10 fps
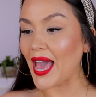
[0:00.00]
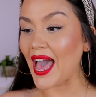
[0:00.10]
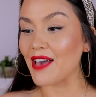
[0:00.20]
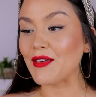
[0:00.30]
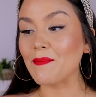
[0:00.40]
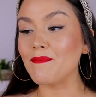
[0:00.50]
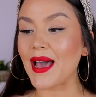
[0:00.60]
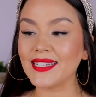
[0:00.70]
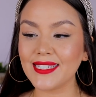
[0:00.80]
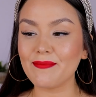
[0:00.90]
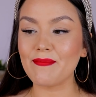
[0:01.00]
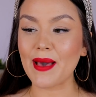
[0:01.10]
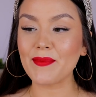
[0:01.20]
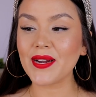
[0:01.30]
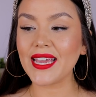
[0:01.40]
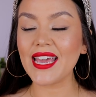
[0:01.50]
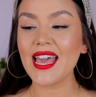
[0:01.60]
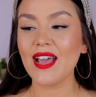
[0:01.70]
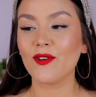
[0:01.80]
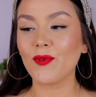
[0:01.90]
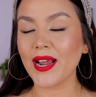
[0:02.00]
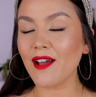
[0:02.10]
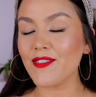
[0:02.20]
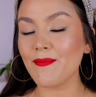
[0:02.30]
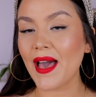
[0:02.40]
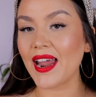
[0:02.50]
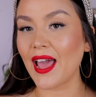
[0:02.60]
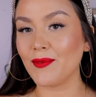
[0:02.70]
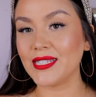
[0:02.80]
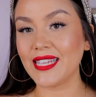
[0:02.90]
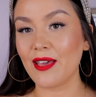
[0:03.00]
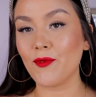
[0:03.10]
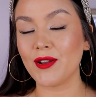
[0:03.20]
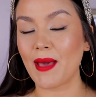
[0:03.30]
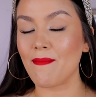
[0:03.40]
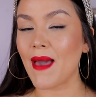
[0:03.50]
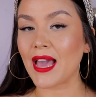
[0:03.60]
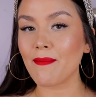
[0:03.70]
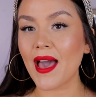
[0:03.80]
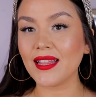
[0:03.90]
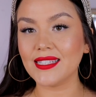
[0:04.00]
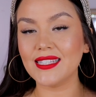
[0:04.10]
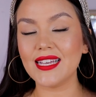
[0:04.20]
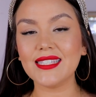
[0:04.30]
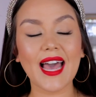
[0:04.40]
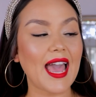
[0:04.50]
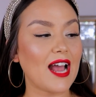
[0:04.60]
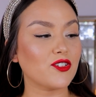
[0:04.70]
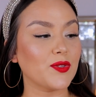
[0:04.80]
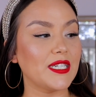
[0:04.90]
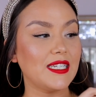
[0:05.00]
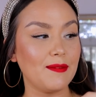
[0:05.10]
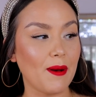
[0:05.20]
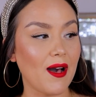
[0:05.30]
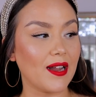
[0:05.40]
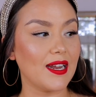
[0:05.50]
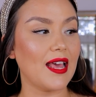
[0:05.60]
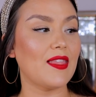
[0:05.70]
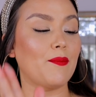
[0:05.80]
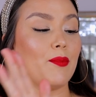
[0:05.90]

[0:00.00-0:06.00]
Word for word: have Best Memory. Right off the bat, I would say one of my MAC palettes. This I actually depotted and then